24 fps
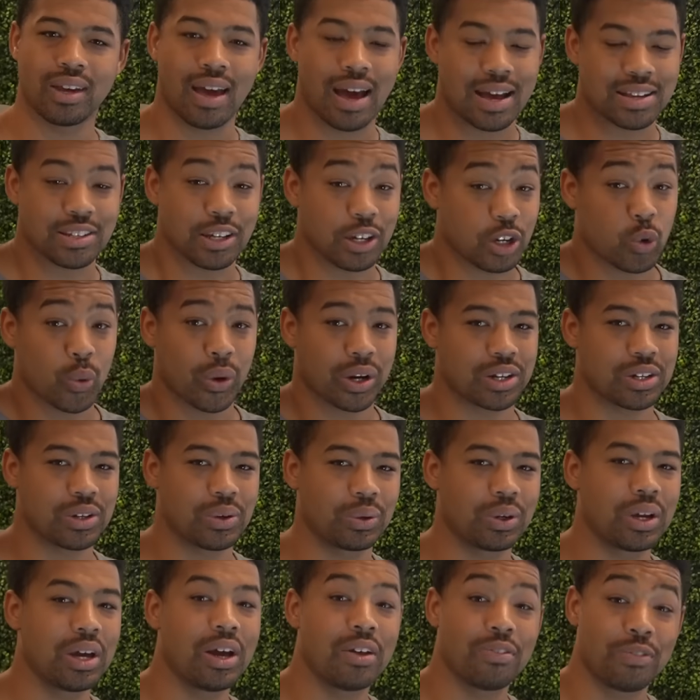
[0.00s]
As a quick
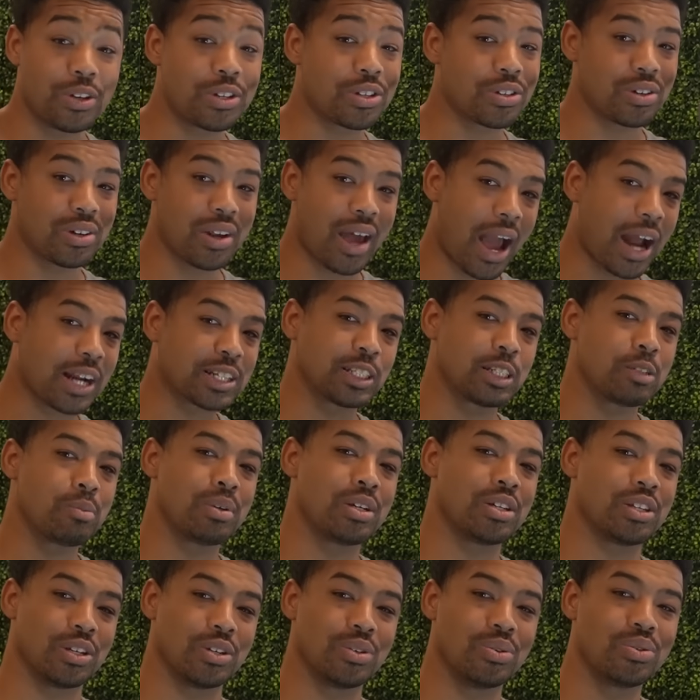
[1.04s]
note, this could actually
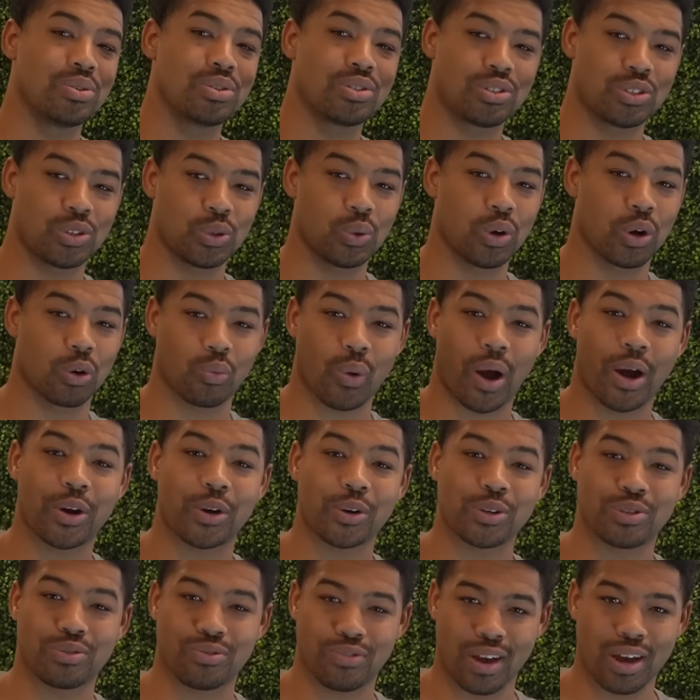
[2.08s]
be used to a
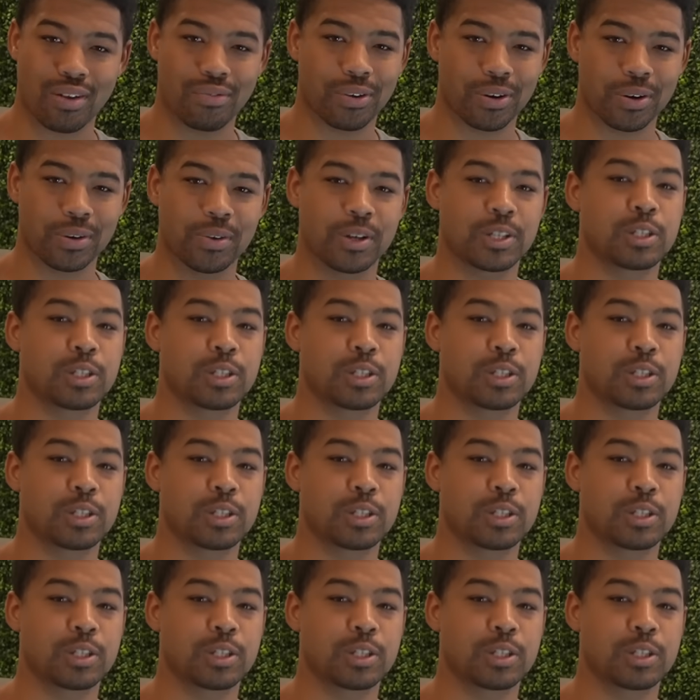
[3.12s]
writer's favor,